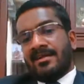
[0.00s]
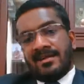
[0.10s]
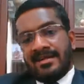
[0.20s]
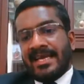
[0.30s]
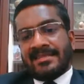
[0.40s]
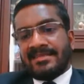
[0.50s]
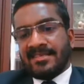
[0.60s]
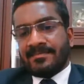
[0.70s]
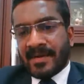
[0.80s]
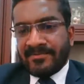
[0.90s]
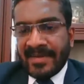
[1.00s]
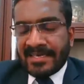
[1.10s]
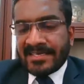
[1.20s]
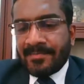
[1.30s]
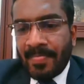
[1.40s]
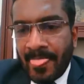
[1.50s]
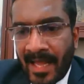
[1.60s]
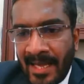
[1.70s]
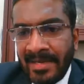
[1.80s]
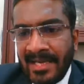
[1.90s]
Yeah, this is perfect.
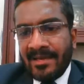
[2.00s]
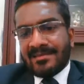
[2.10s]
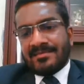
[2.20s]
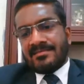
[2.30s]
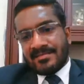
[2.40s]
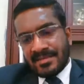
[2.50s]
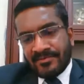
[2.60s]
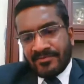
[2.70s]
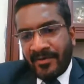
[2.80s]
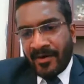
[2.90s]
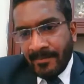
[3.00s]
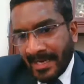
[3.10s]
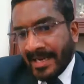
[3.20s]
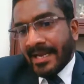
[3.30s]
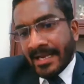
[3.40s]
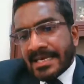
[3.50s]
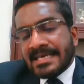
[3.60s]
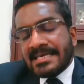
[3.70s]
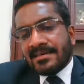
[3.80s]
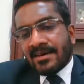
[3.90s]
I mean, for me,
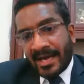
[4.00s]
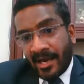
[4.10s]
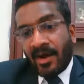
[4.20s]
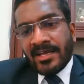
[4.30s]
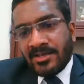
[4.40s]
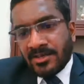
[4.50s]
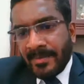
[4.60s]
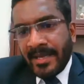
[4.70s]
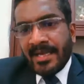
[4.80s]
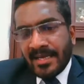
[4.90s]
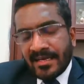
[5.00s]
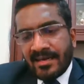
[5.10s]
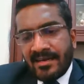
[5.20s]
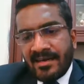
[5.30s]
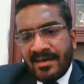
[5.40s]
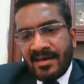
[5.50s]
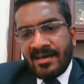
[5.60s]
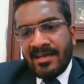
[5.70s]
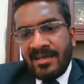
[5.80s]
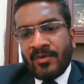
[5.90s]
or according to me,
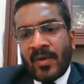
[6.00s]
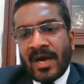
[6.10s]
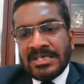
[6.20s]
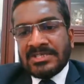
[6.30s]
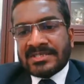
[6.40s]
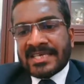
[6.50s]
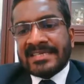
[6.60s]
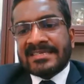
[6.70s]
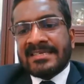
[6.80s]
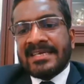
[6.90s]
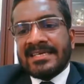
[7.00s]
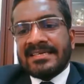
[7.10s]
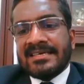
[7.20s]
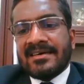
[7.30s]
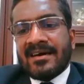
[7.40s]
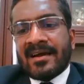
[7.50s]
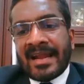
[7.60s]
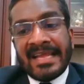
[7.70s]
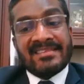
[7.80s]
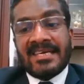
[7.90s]
if you want to trace the
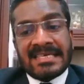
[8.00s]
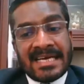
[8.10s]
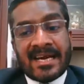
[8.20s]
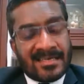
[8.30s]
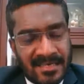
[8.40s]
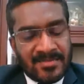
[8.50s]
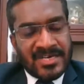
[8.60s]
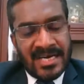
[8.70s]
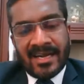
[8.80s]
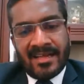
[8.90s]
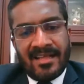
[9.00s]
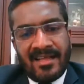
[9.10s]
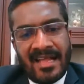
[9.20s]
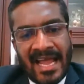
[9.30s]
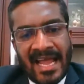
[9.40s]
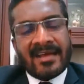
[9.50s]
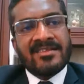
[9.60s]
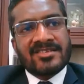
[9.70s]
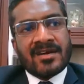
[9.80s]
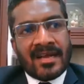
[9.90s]
recent consumption, hair
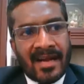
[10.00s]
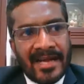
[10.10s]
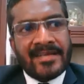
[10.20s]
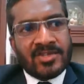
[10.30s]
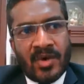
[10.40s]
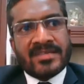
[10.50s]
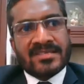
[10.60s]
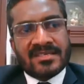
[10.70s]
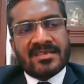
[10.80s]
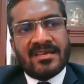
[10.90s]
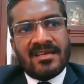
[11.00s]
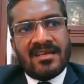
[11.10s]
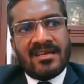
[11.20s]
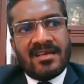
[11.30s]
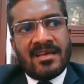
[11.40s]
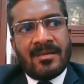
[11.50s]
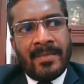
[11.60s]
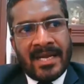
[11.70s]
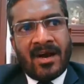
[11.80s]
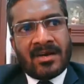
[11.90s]
is not a right choice
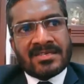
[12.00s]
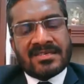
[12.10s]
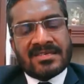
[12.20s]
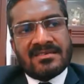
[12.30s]
because